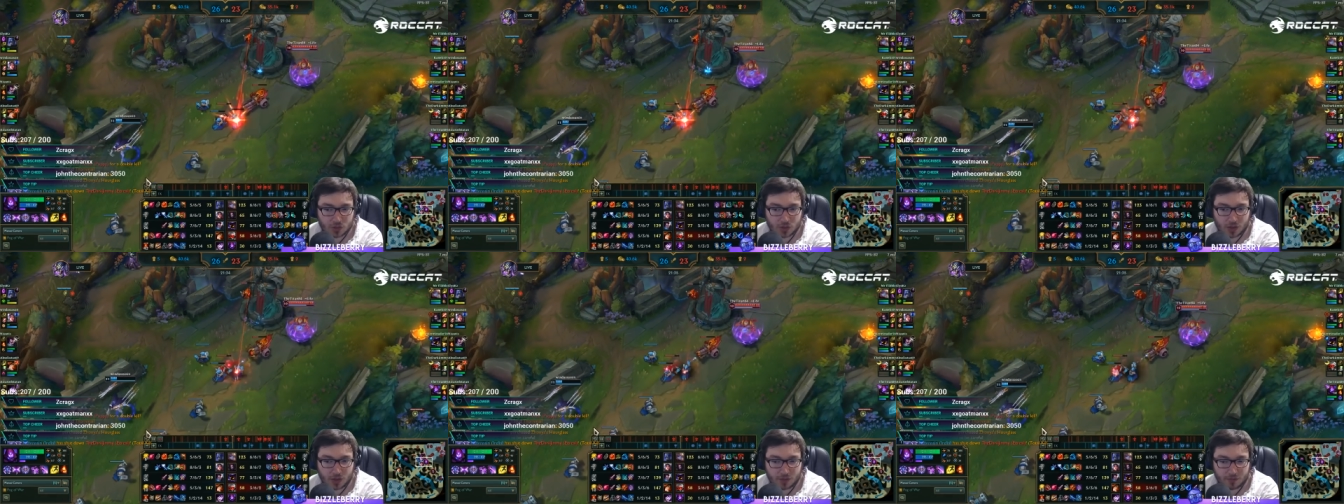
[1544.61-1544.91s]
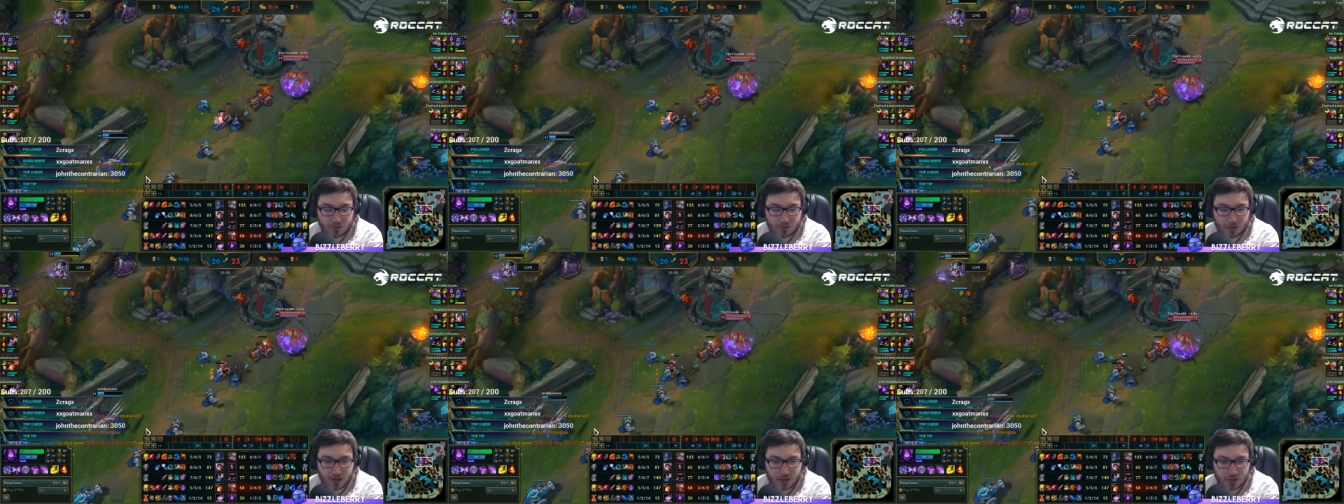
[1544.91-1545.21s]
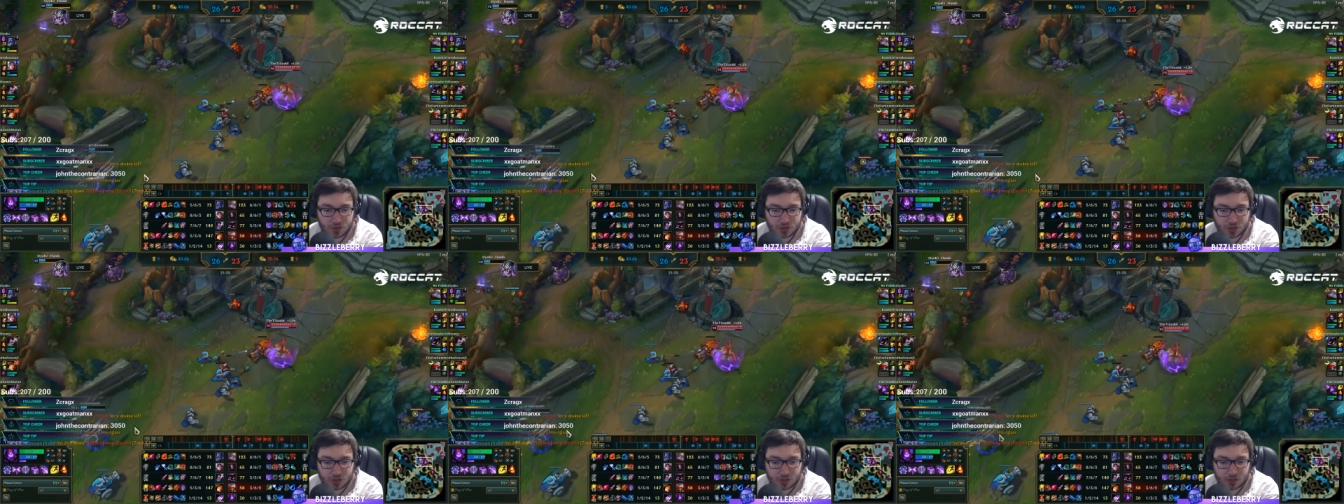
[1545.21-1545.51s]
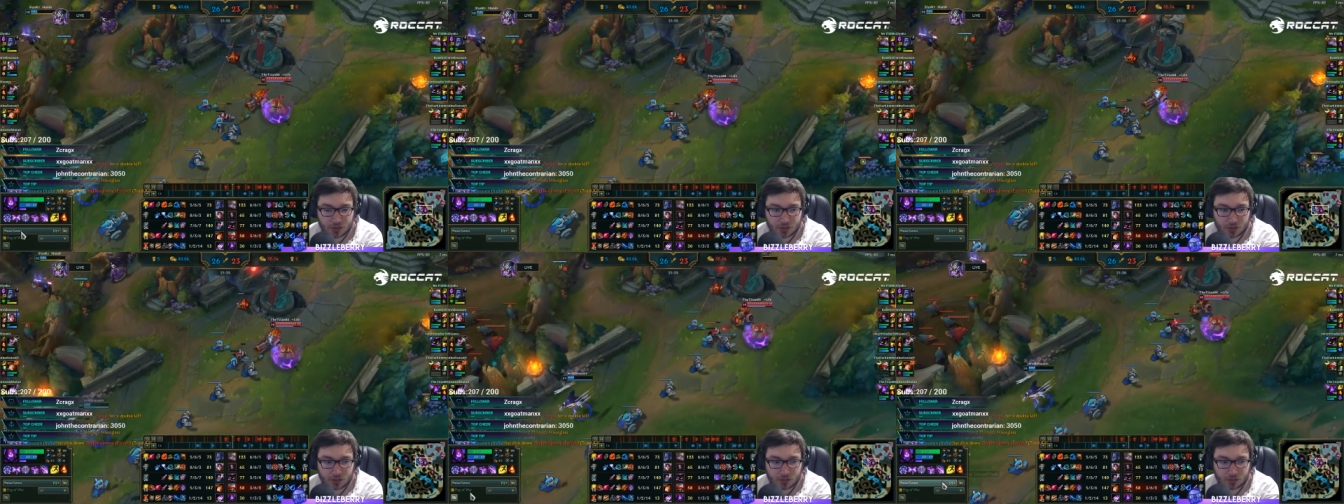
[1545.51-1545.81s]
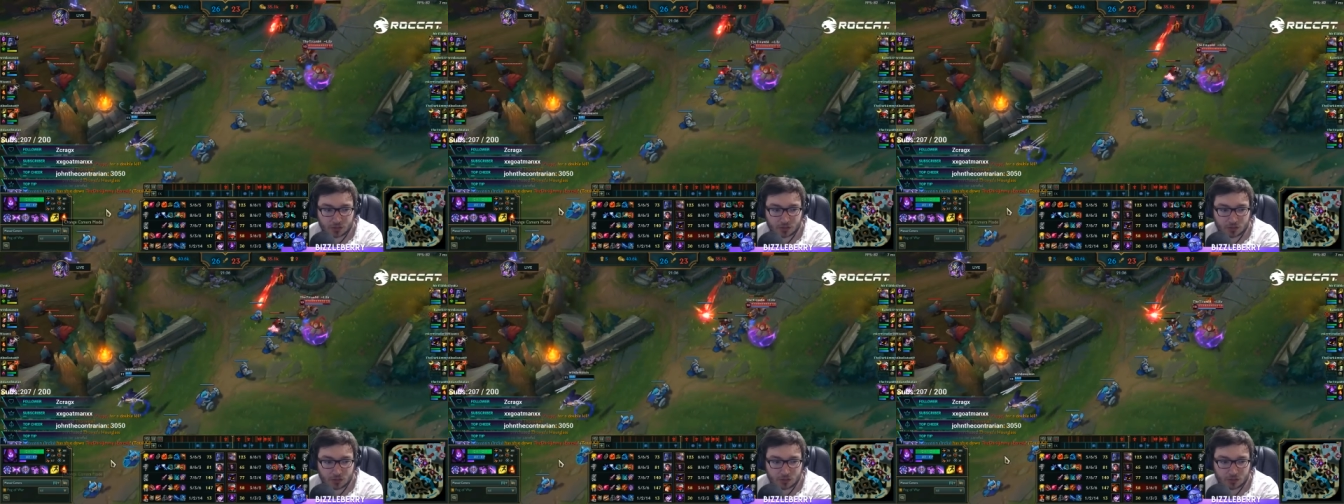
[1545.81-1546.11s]
you have flash ignite.
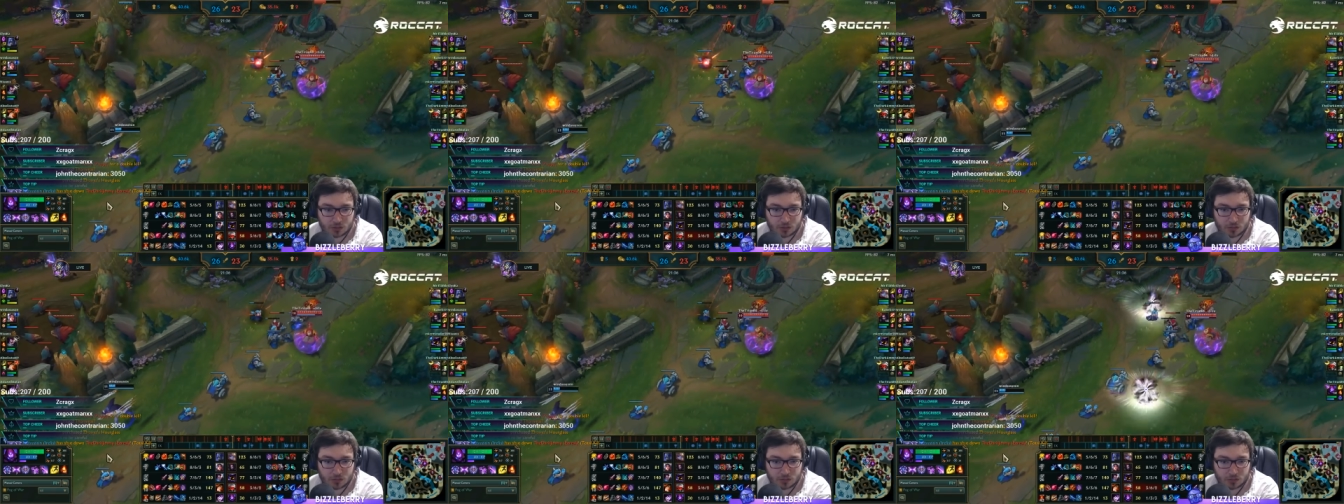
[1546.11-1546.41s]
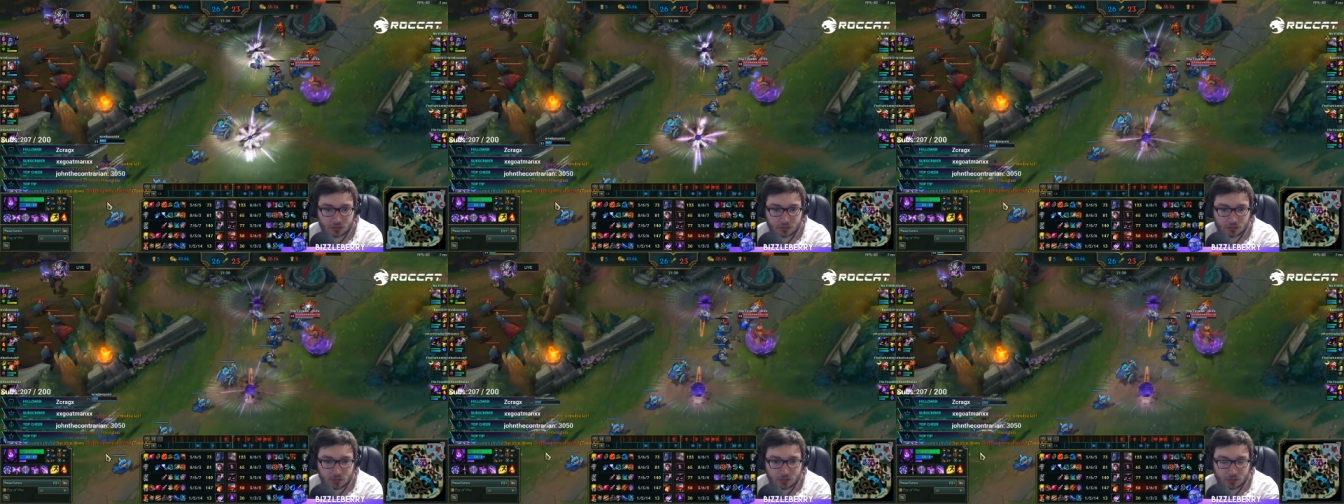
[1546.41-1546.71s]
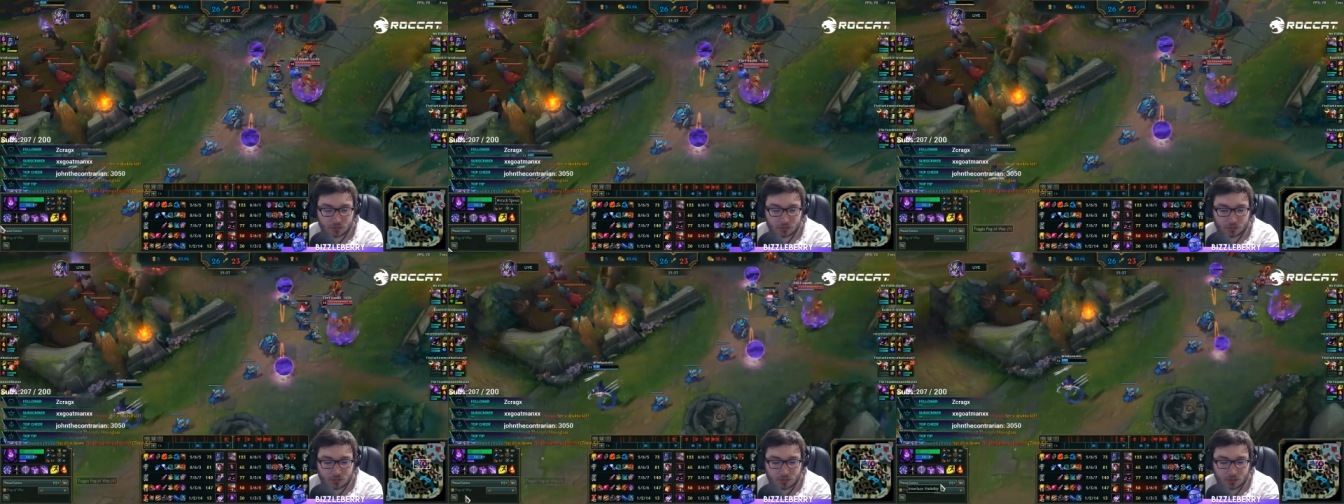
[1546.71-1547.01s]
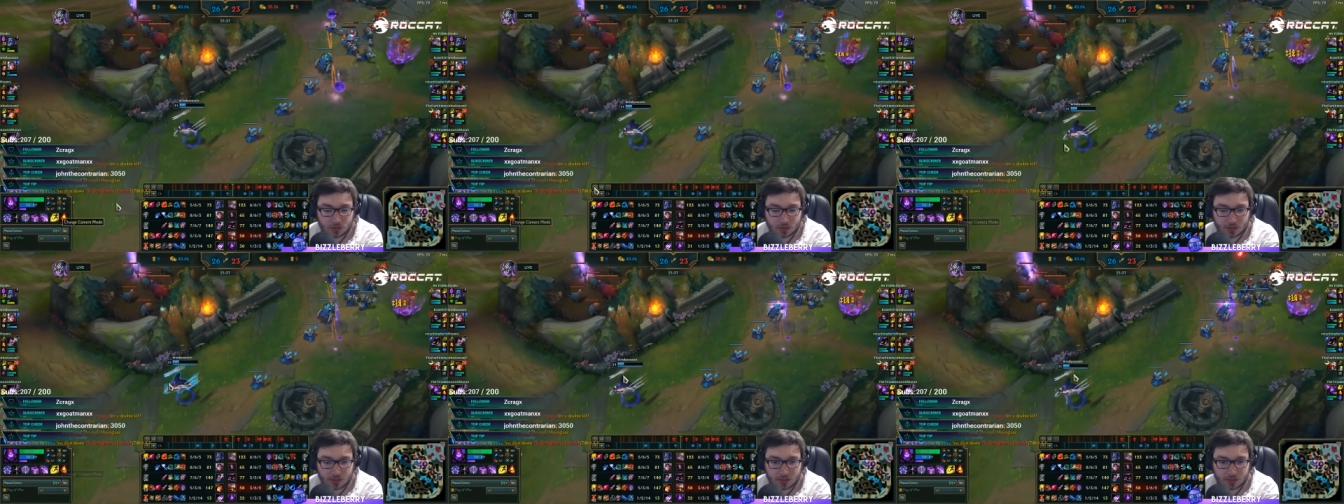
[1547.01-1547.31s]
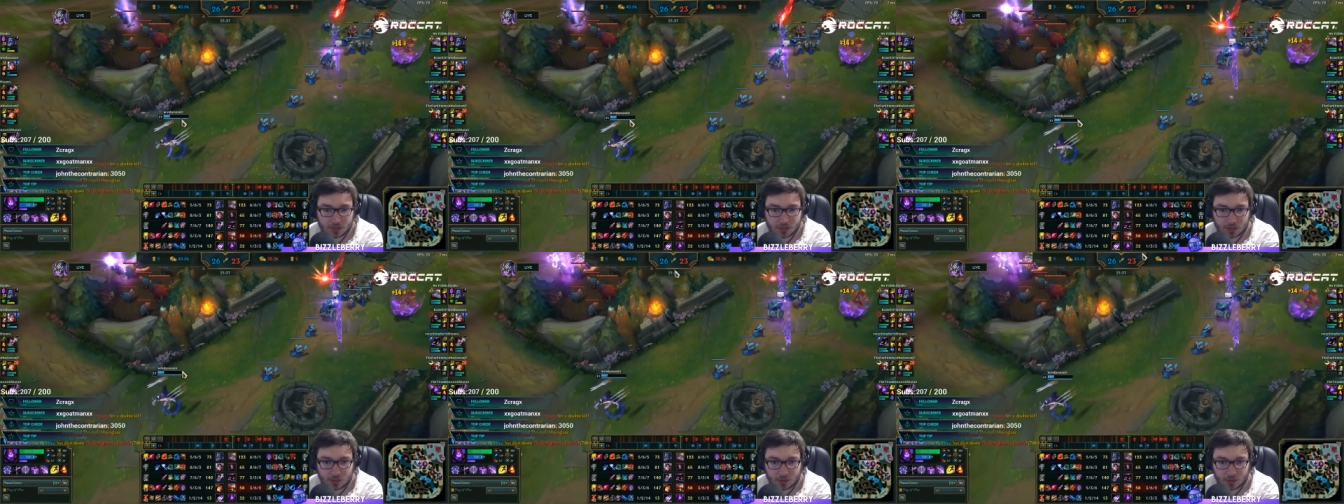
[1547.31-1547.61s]
I can
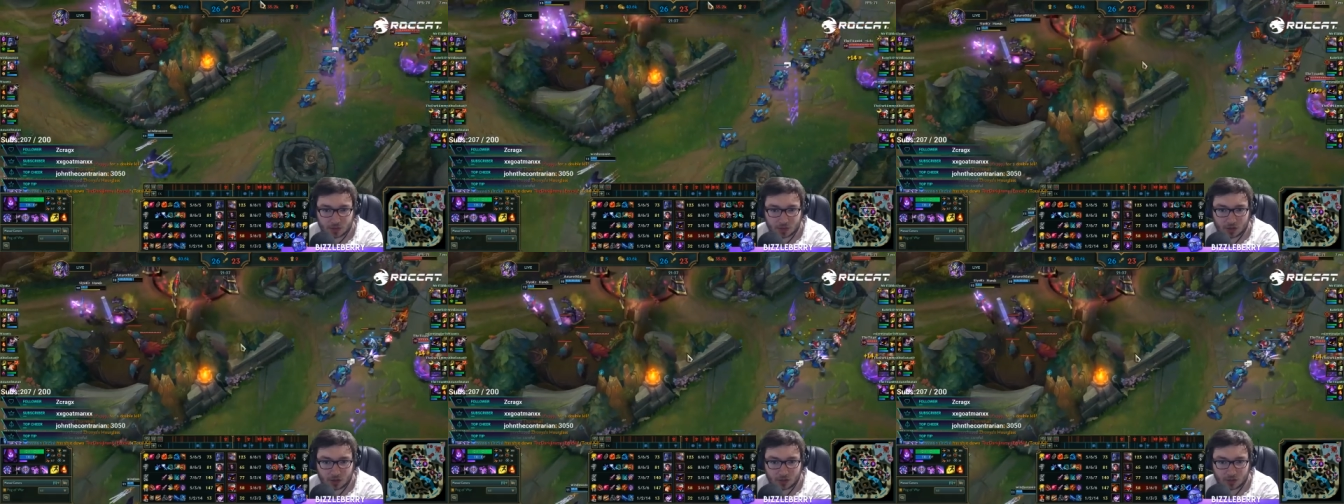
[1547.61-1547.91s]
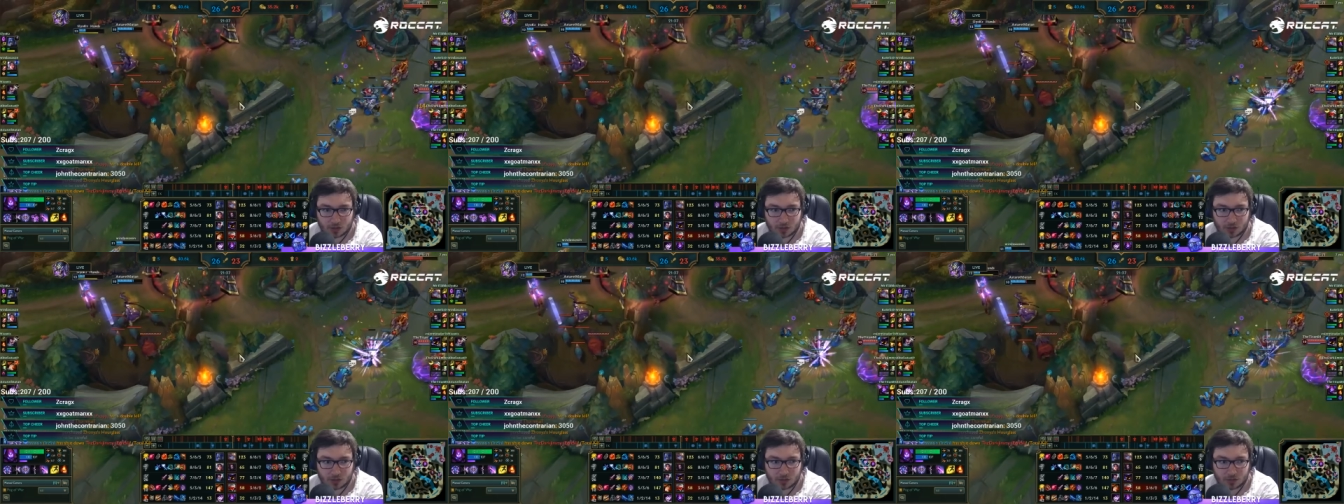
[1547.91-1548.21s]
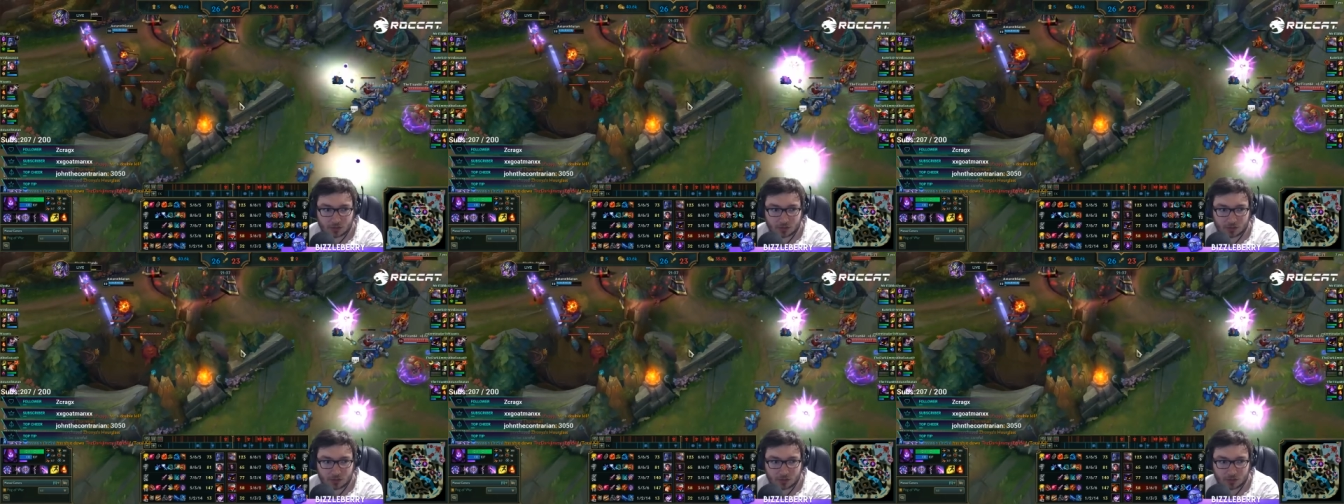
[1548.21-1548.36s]
see you can...